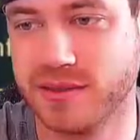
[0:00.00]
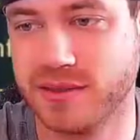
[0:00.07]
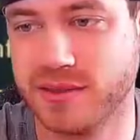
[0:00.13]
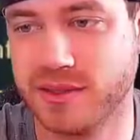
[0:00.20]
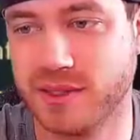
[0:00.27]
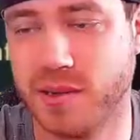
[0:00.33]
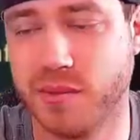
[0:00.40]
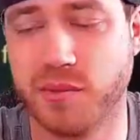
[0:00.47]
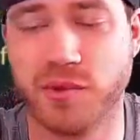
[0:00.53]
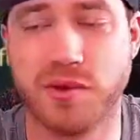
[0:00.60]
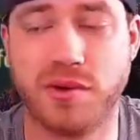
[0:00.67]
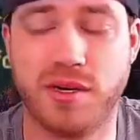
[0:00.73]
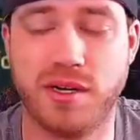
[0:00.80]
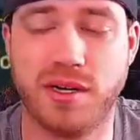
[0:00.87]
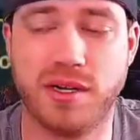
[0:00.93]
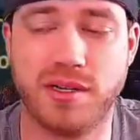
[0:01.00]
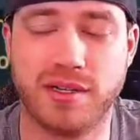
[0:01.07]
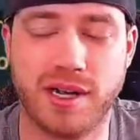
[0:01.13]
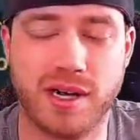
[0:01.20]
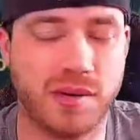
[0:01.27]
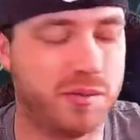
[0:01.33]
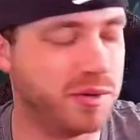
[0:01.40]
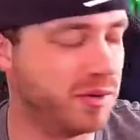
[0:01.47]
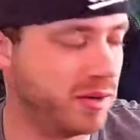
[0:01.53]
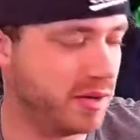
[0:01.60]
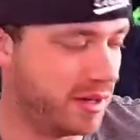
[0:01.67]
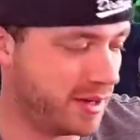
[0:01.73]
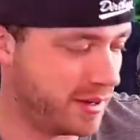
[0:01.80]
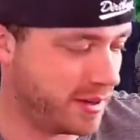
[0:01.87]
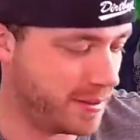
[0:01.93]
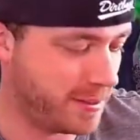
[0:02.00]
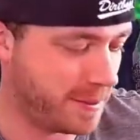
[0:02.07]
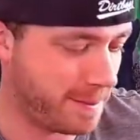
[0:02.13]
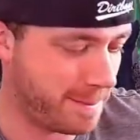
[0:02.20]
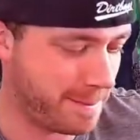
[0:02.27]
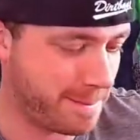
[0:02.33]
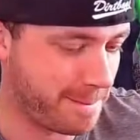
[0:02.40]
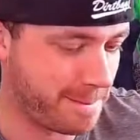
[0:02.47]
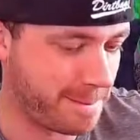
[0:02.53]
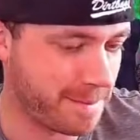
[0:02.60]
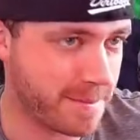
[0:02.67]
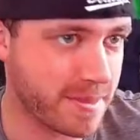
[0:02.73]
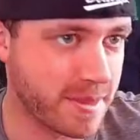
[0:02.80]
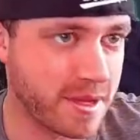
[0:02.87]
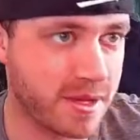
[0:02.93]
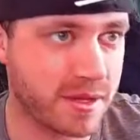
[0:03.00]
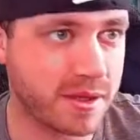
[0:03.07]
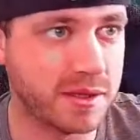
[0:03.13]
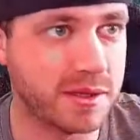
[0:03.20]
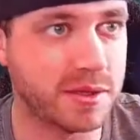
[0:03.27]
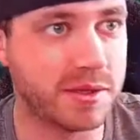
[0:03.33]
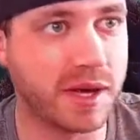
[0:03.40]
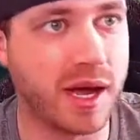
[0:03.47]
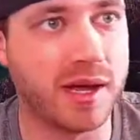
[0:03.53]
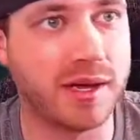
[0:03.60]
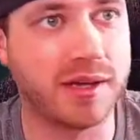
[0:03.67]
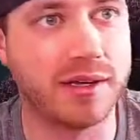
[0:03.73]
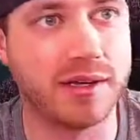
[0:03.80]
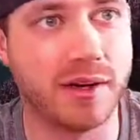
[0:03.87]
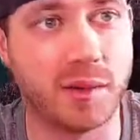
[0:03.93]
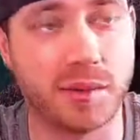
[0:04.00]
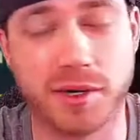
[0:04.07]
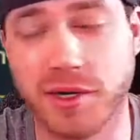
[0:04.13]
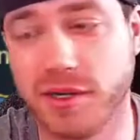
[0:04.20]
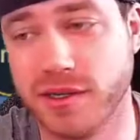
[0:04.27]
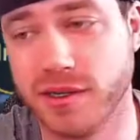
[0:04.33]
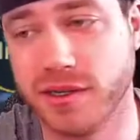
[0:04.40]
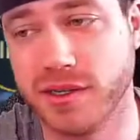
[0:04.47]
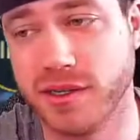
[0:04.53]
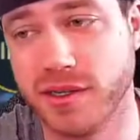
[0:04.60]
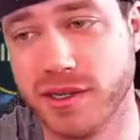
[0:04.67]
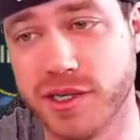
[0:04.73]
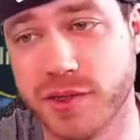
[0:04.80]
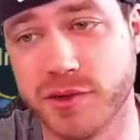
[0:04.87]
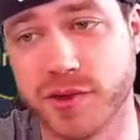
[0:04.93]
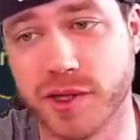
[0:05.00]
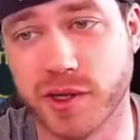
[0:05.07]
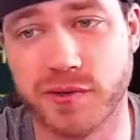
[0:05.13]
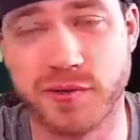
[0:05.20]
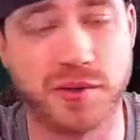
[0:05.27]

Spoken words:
Umbral, not Umbral. The little guy, Armiger. He's really good for